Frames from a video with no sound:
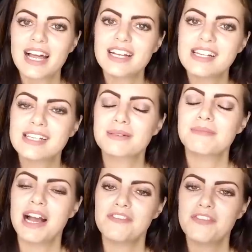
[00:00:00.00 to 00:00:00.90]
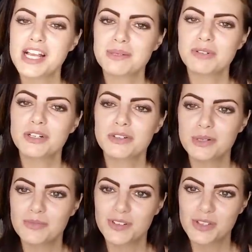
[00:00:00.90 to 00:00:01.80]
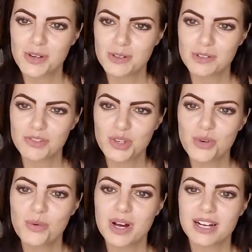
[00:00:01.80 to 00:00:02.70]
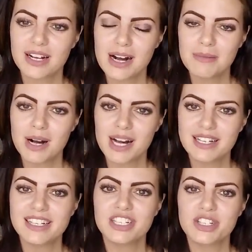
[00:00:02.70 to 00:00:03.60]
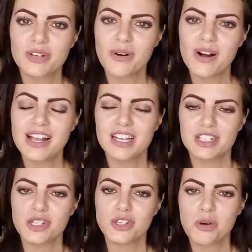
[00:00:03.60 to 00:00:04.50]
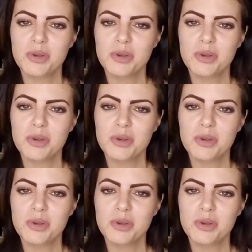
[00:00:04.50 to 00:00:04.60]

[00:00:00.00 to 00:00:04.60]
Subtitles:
That is my Facebook group for those of you who want to come on, enjoy, and show